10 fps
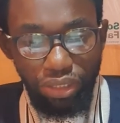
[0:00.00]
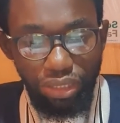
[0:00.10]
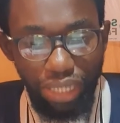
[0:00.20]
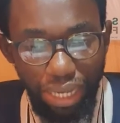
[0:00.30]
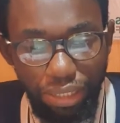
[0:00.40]

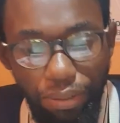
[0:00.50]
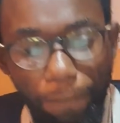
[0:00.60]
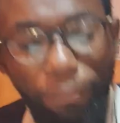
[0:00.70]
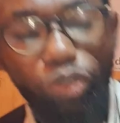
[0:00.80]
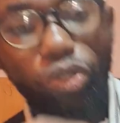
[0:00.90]
Then,
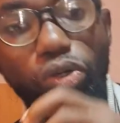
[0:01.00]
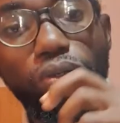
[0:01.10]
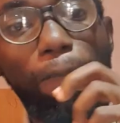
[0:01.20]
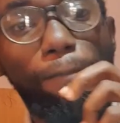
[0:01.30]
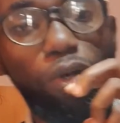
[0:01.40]

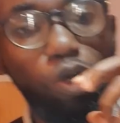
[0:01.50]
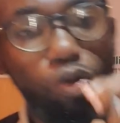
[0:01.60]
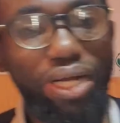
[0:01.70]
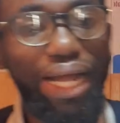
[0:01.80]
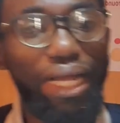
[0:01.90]
so
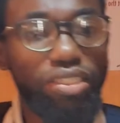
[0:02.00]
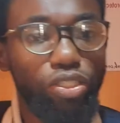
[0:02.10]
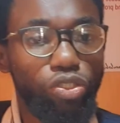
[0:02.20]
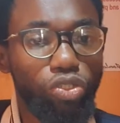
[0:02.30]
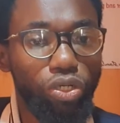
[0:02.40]
look at
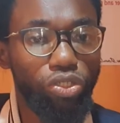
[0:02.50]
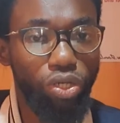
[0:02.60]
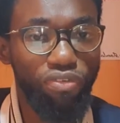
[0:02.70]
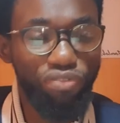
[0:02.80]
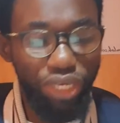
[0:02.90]
your source
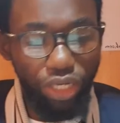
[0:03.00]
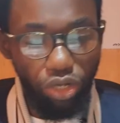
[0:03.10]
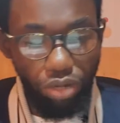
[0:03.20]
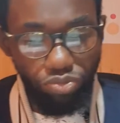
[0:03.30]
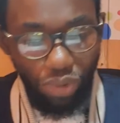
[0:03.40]
of
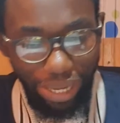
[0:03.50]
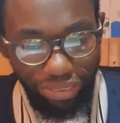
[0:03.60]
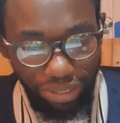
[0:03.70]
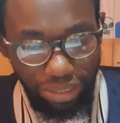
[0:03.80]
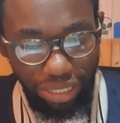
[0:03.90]
income, write
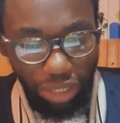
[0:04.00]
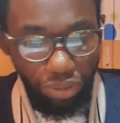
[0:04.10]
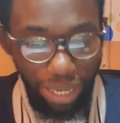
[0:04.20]
it down.